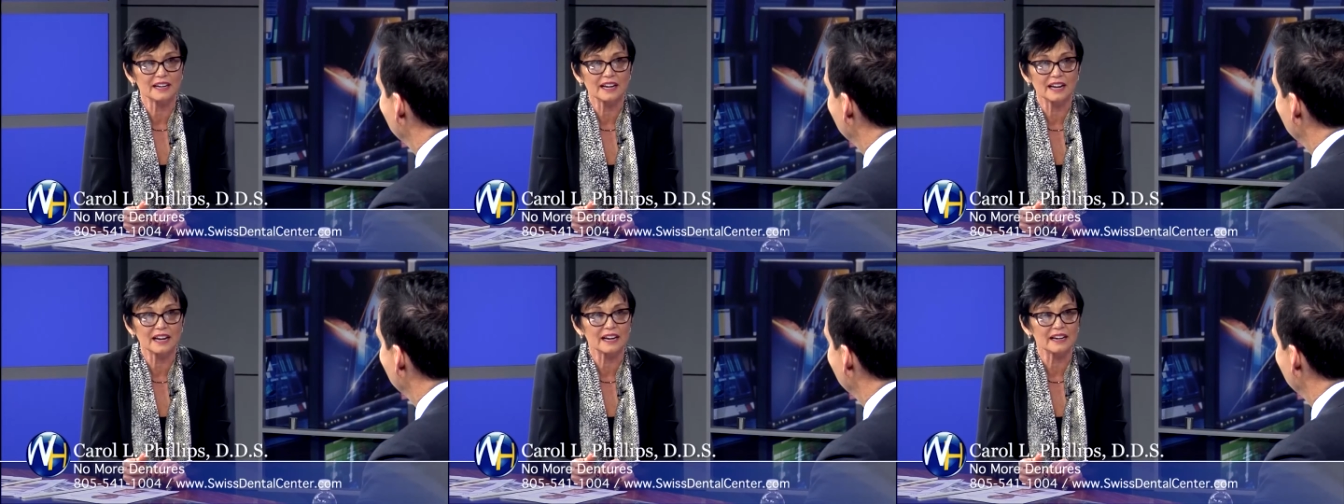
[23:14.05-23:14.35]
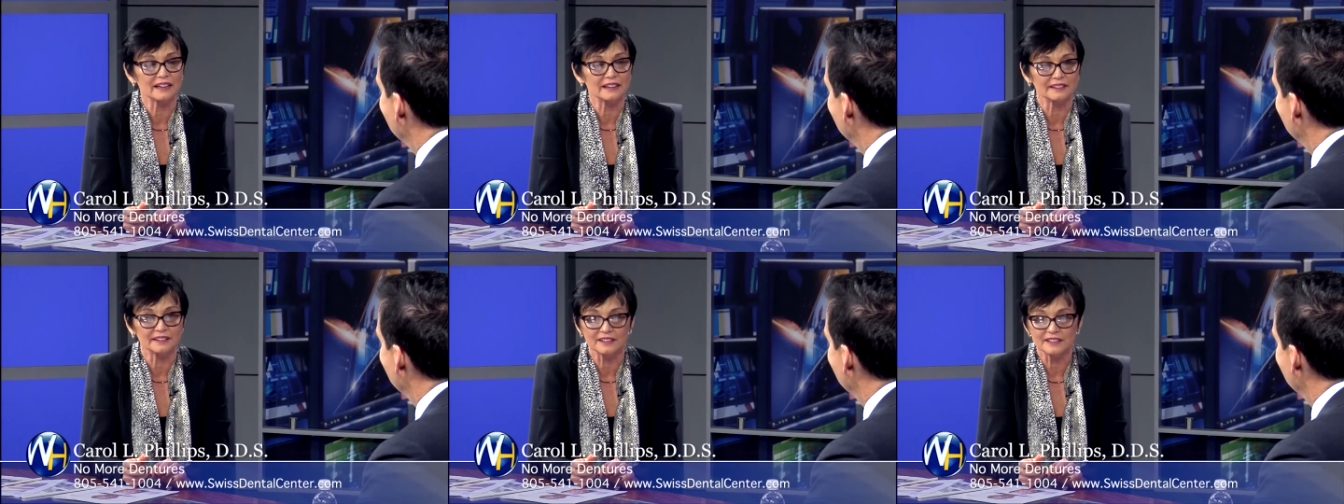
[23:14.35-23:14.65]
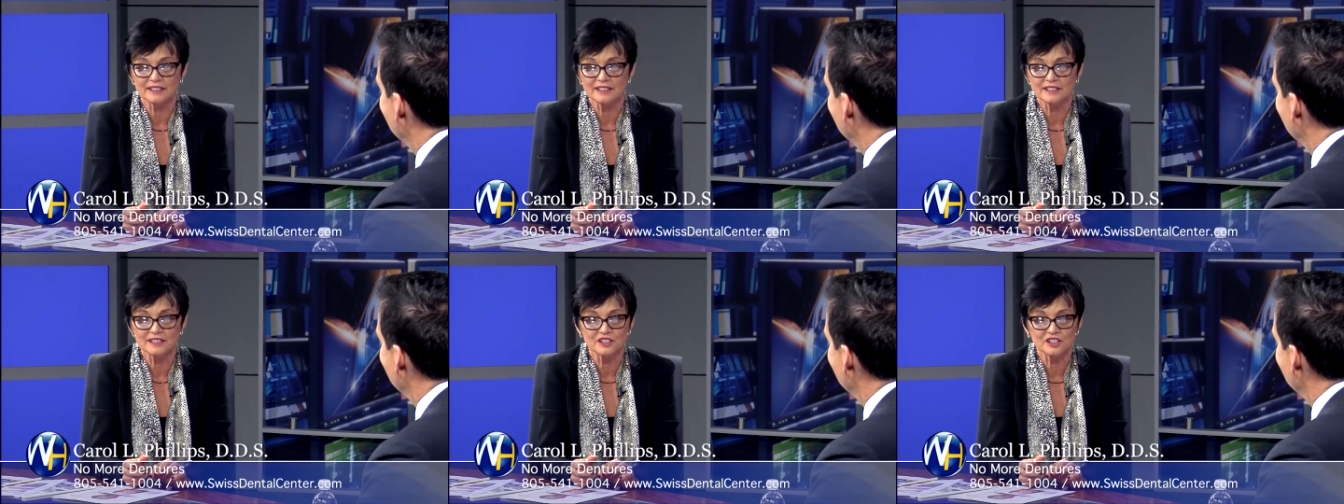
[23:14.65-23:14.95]
and
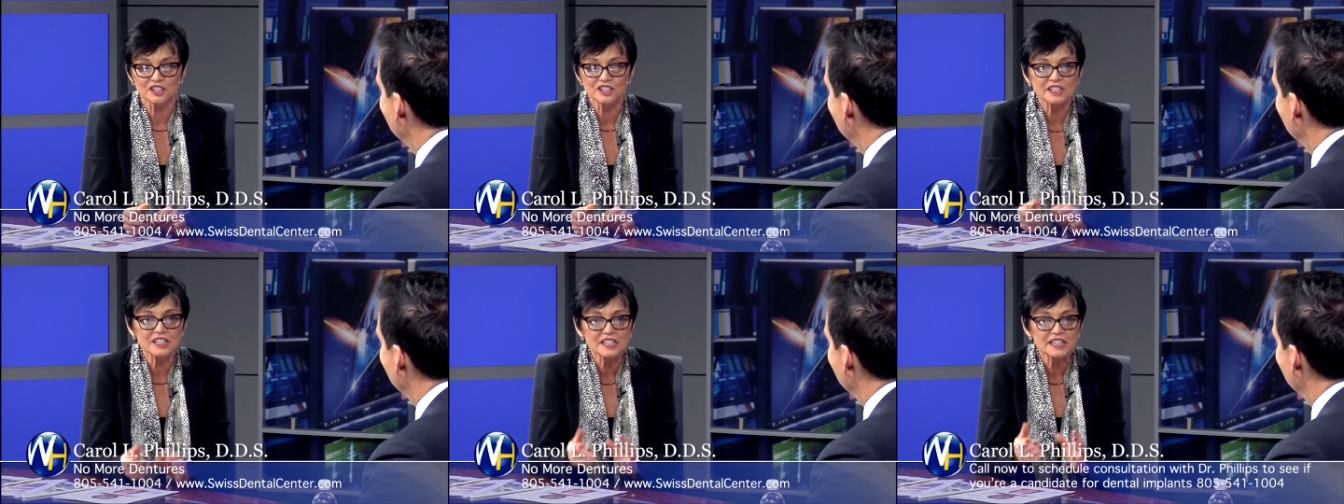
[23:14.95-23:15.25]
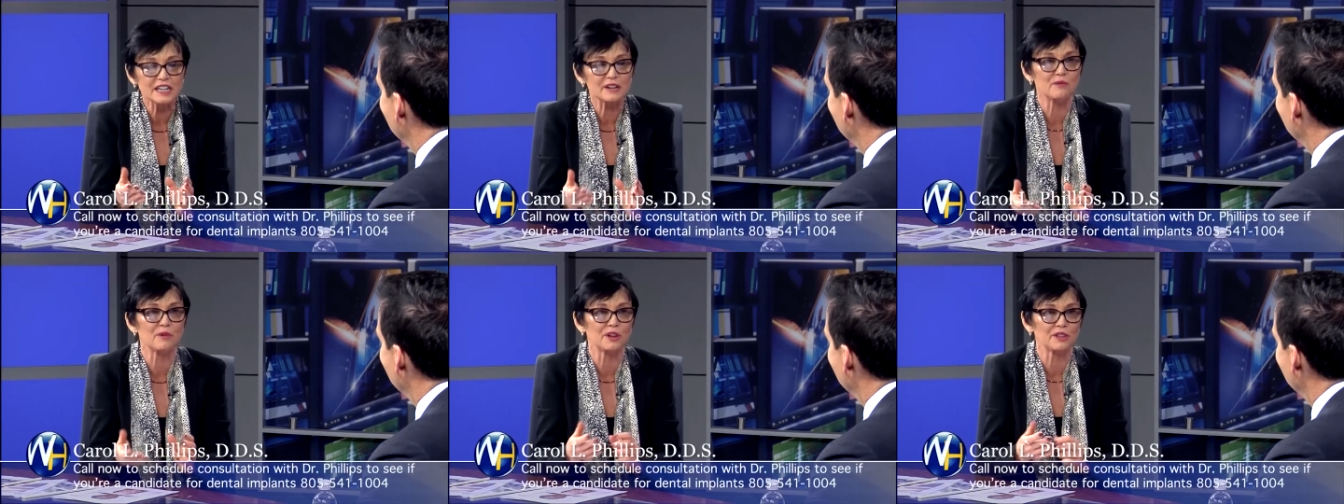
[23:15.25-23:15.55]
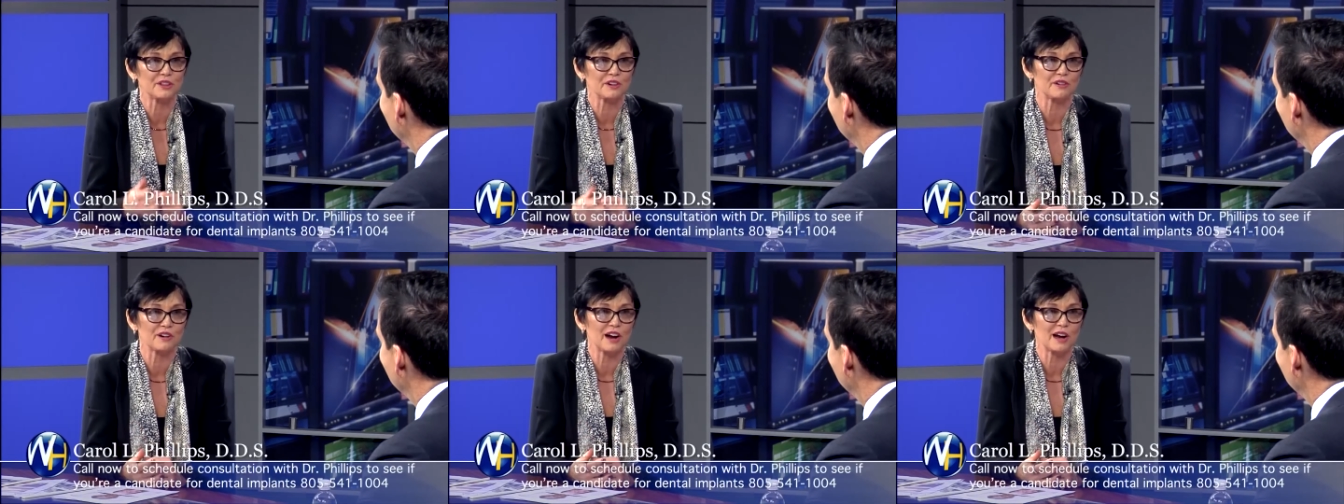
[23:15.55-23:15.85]
just see what
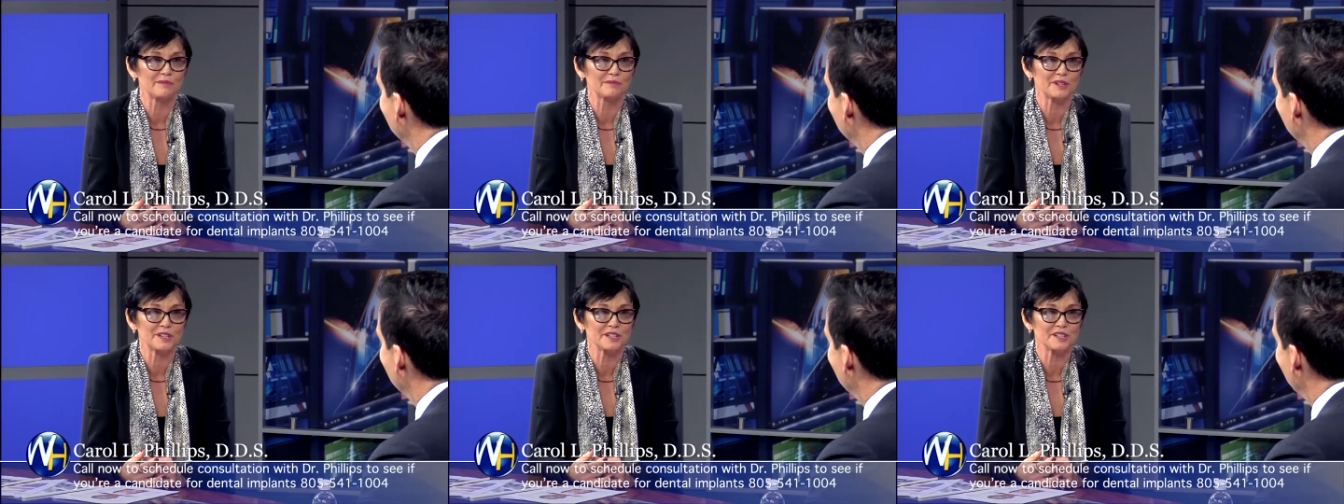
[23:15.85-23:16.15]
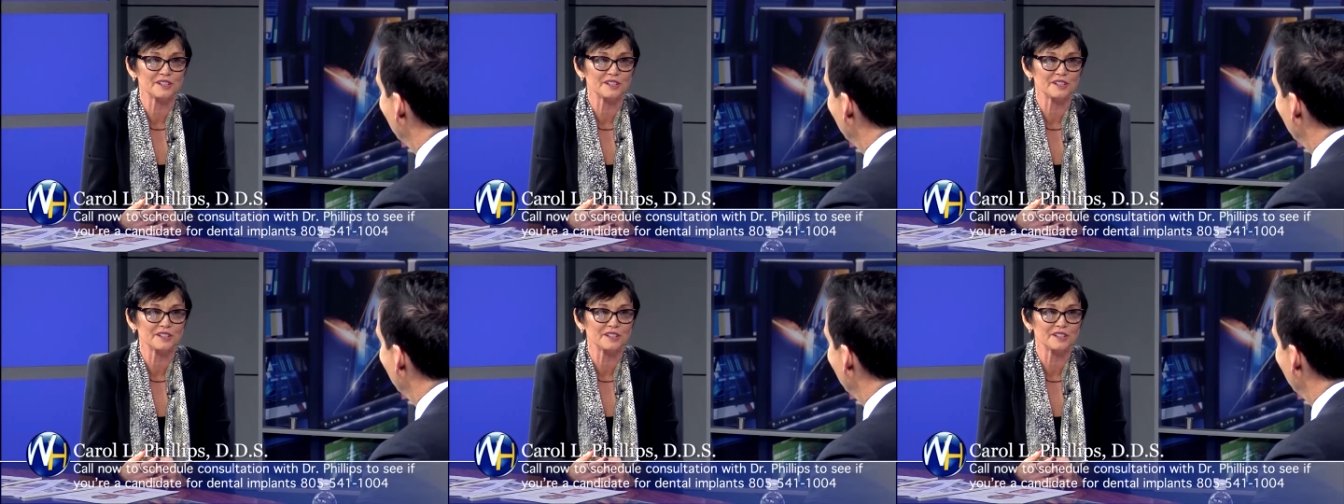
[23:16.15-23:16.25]
their options